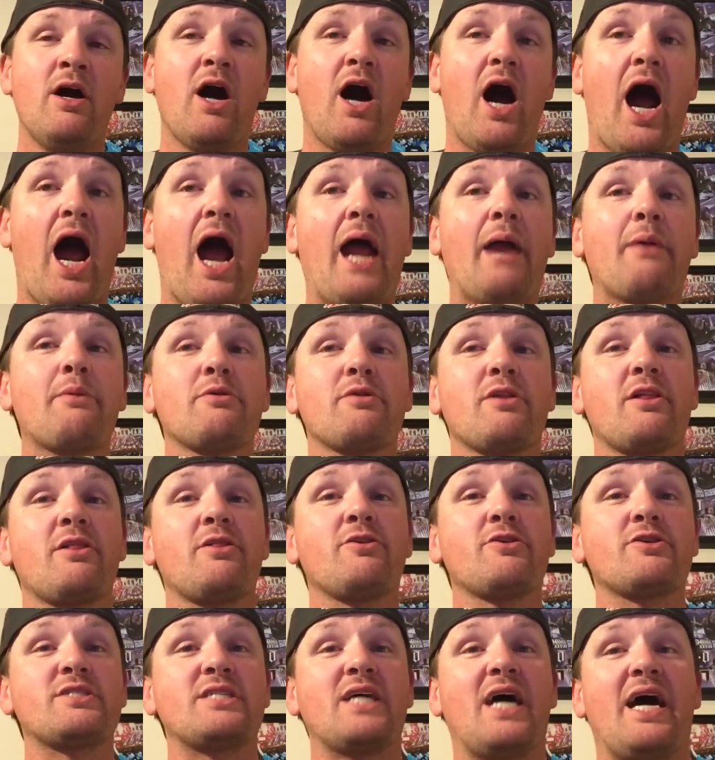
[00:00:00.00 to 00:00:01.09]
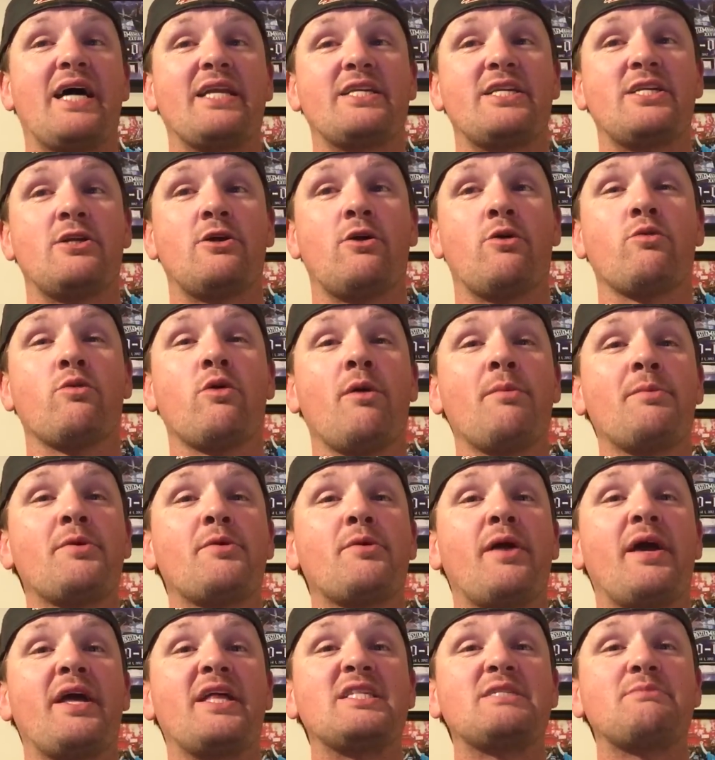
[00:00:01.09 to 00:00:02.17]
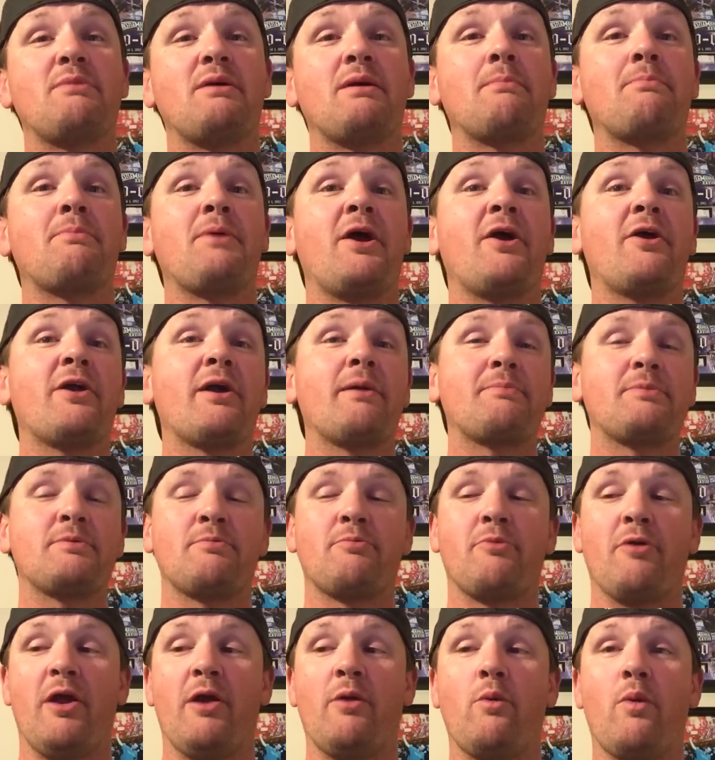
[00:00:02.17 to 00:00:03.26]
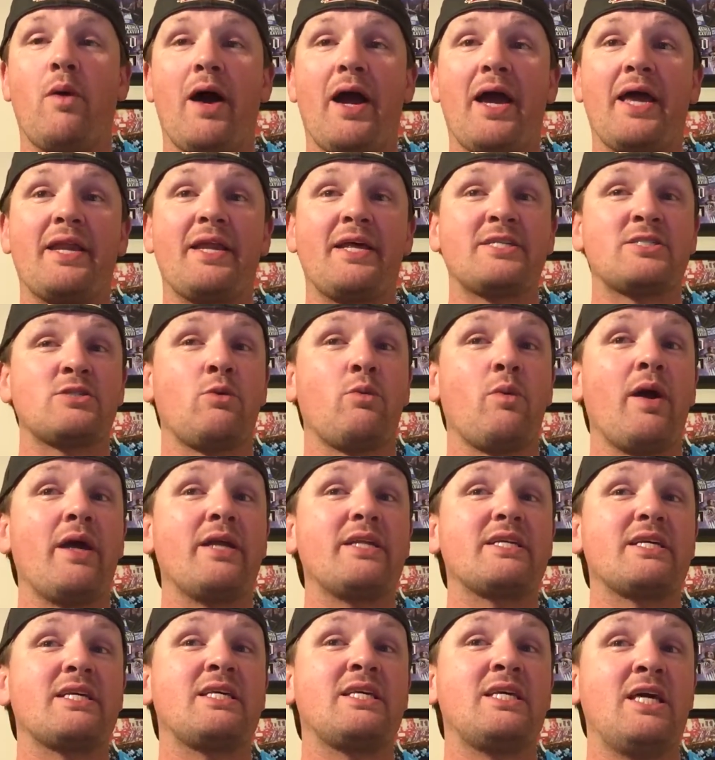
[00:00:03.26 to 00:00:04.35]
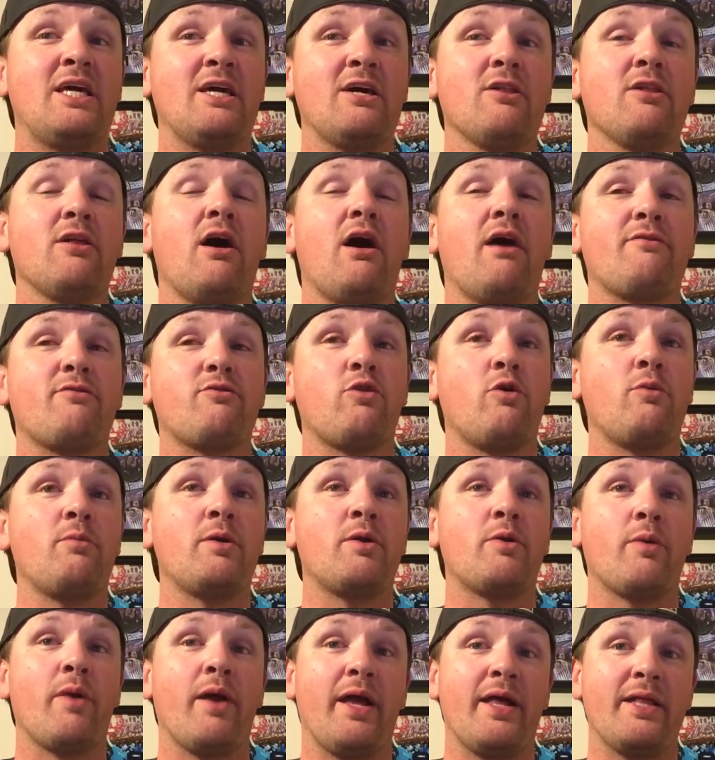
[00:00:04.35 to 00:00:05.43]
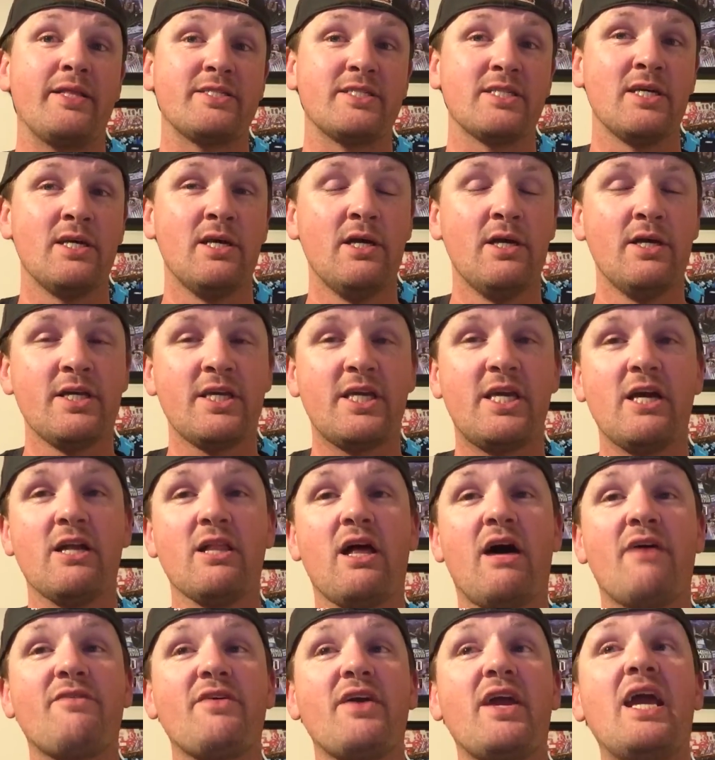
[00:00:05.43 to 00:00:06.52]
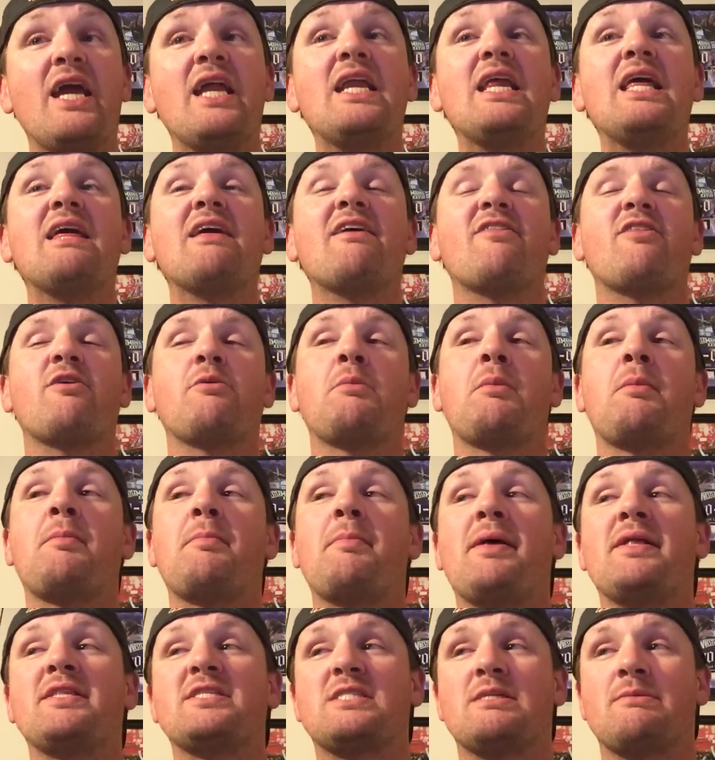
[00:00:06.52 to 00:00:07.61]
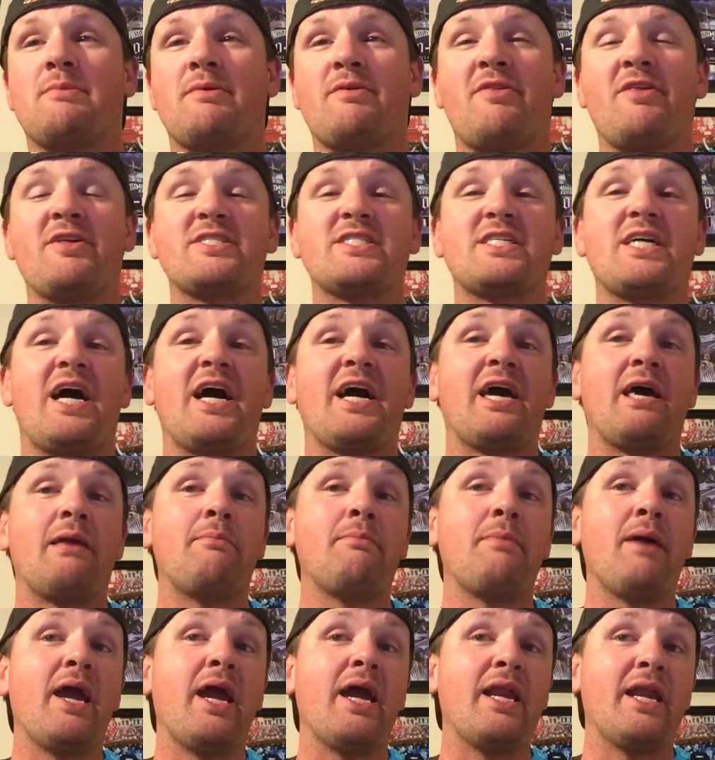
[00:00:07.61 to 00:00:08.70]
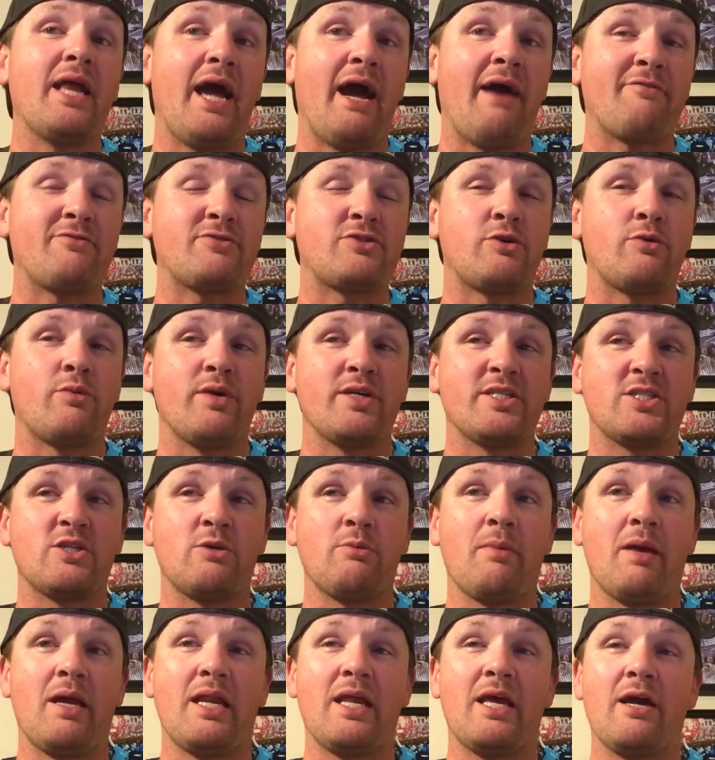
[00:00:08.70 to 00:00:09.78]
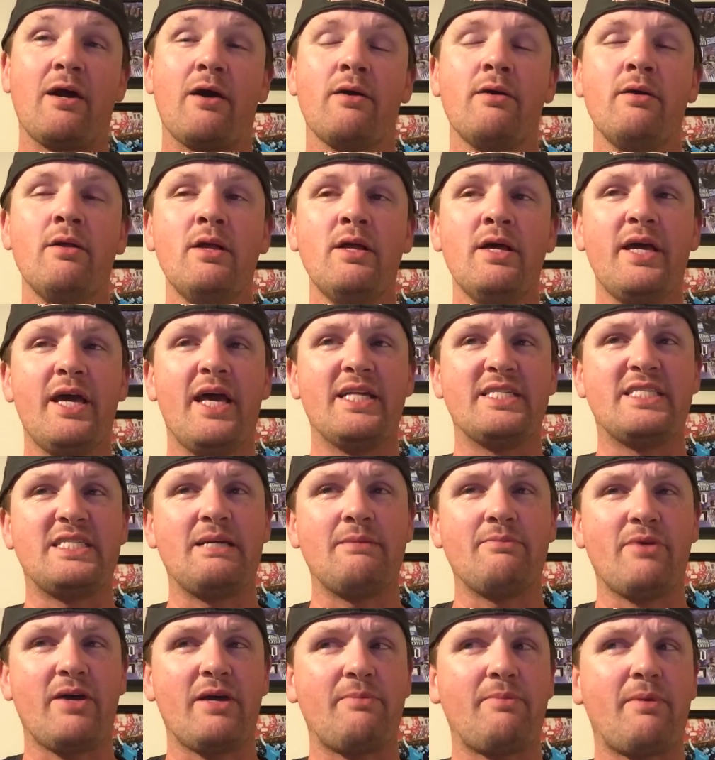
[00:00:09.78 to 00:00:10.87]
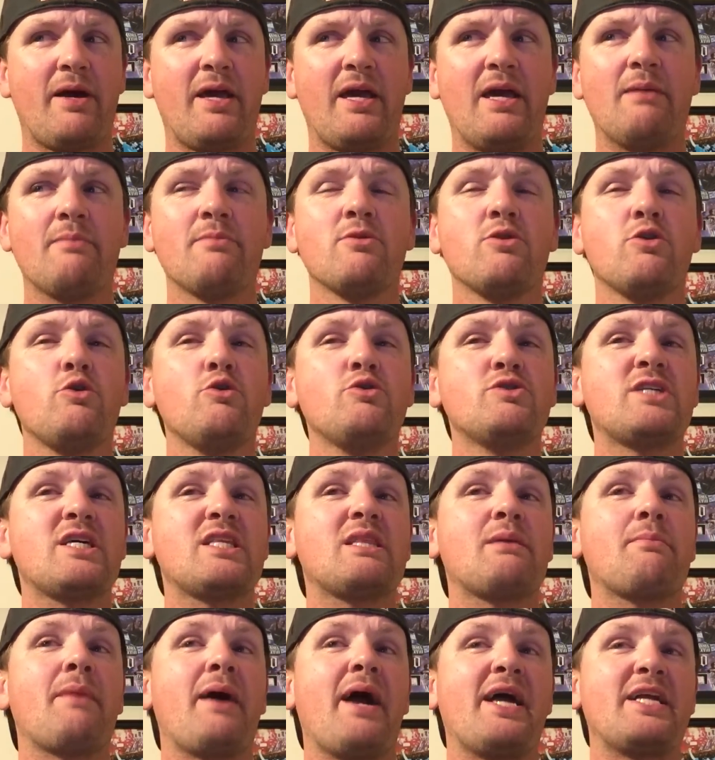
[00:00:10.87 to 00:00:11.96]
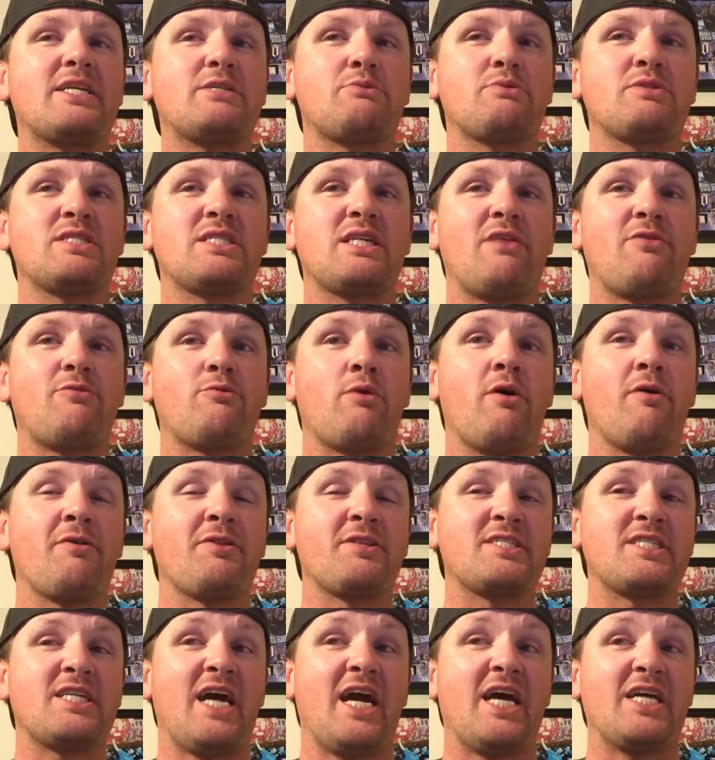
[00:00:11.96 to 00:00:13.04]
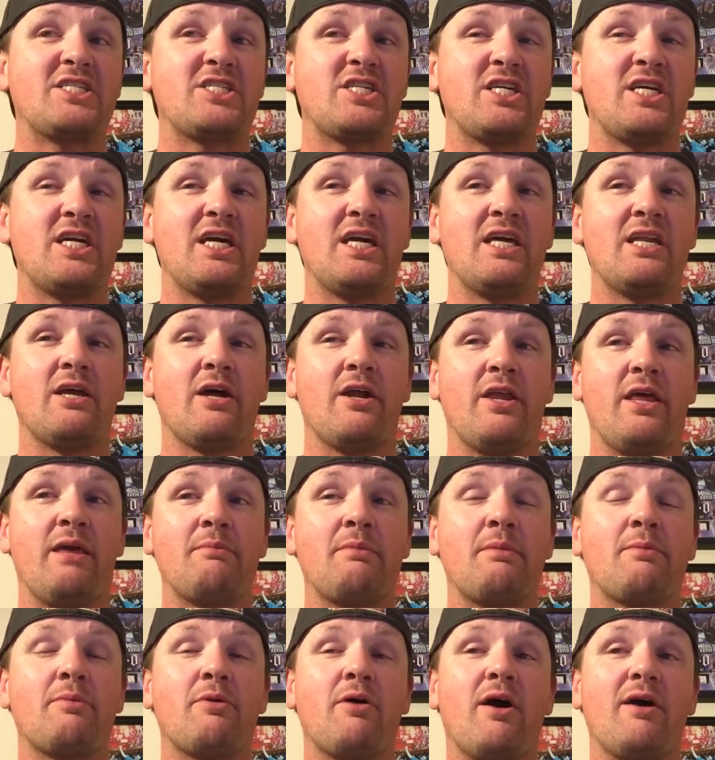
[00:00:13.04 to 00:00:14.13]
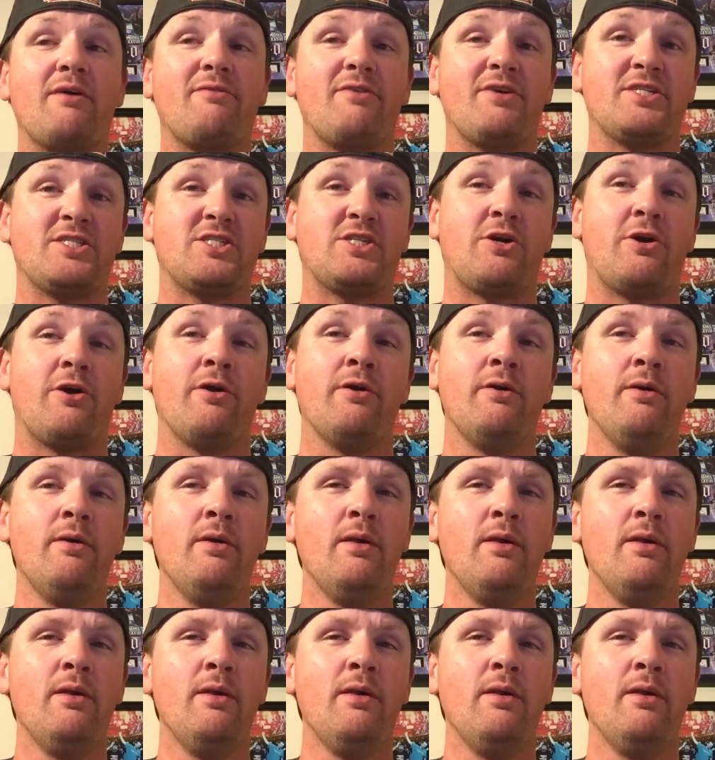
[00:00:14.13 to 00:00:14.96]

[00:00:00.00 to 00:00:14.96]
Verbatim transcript: I really looked at you know Roman Reigns being paired up with Bray Wyatt as a way to kill off Roman Reigns, kill off any of the momentum that this guy had made after WrestleMania. It seemed like by him losing the match with Seth Rollins cashing in on him and Brock Lesnar